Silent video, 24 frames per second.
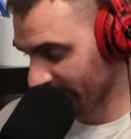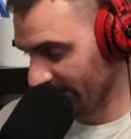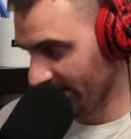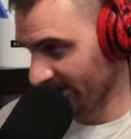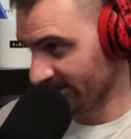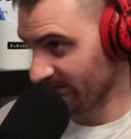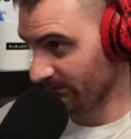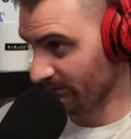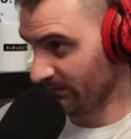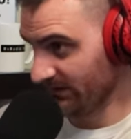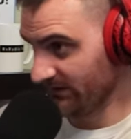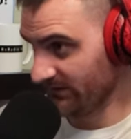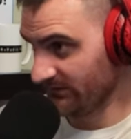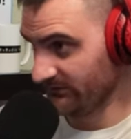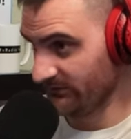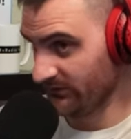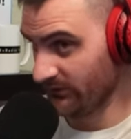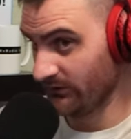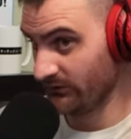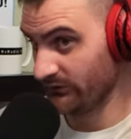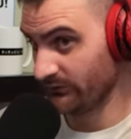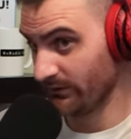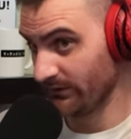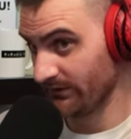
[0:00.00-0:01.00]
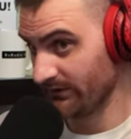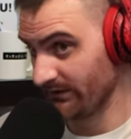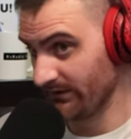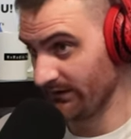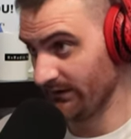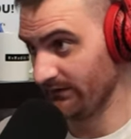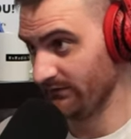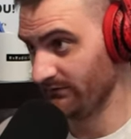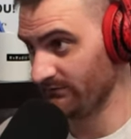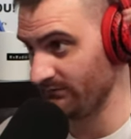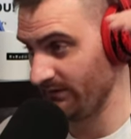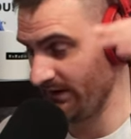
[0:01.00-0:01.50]
not to be confused with
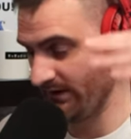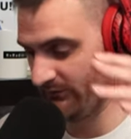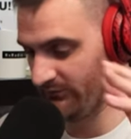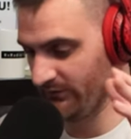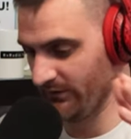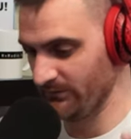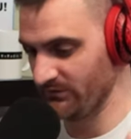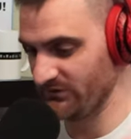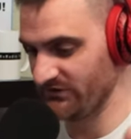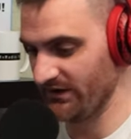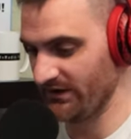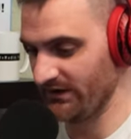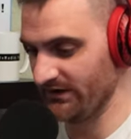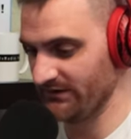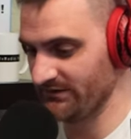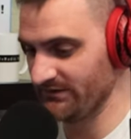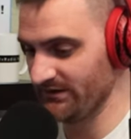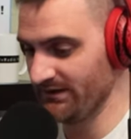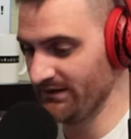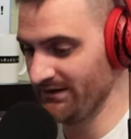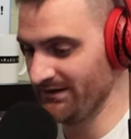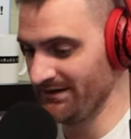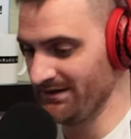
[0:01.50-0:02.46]
the AFib studies,